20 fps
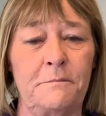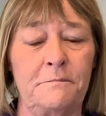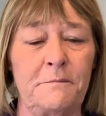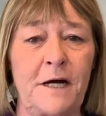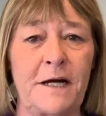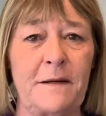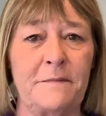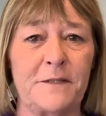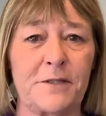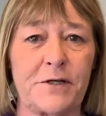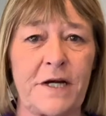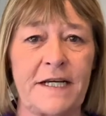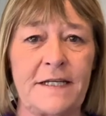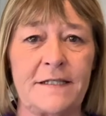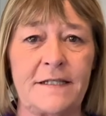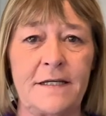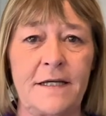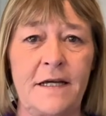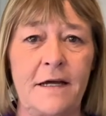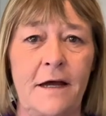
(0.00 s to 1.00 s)
My name's
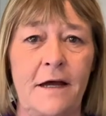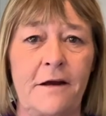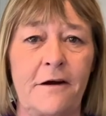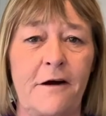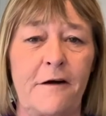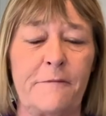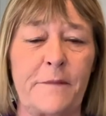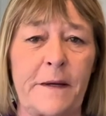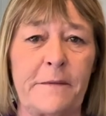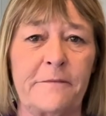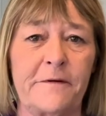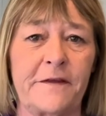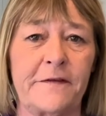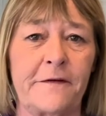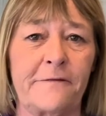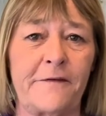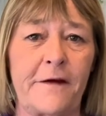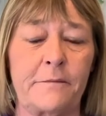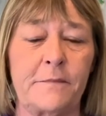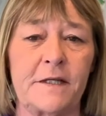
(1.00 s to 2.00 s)
Tracey and I've been with
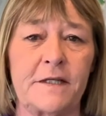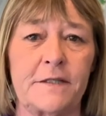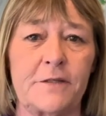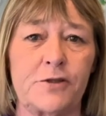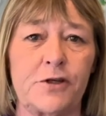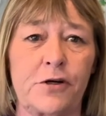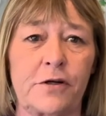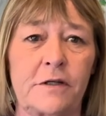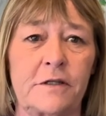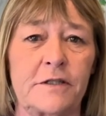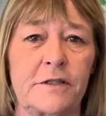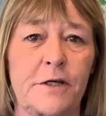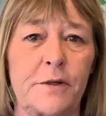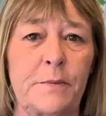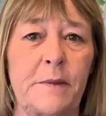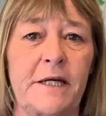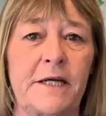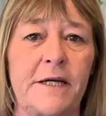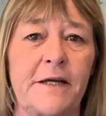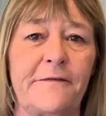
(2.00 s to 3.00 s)
the Perkins Choklits
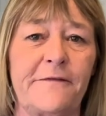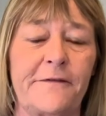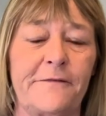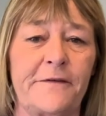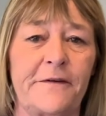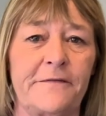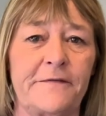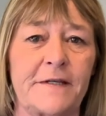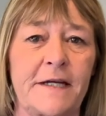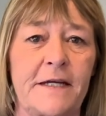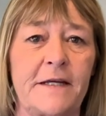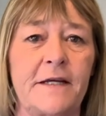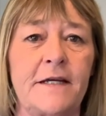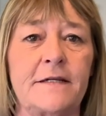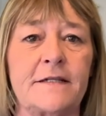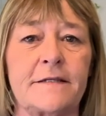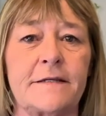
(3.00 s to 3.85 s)
community for 15 years